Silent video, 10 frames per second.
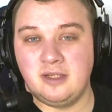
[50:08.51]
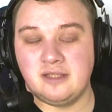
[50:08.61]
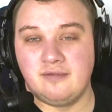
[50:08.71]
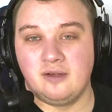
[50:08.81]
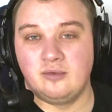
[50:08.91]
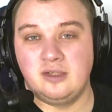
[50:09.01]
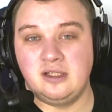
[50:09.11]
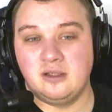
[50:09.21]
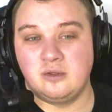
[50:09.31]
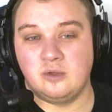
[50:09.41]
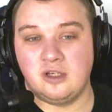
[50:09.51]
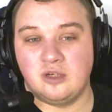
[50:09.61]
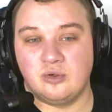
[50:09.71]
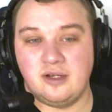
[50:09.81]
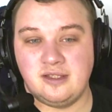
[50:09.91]
is if I really go quite
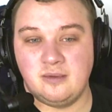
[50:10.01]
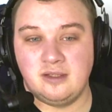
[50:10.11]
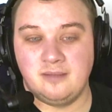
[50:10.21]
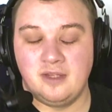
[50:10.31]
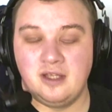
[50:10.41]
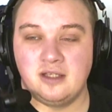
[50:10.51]
crazy with them.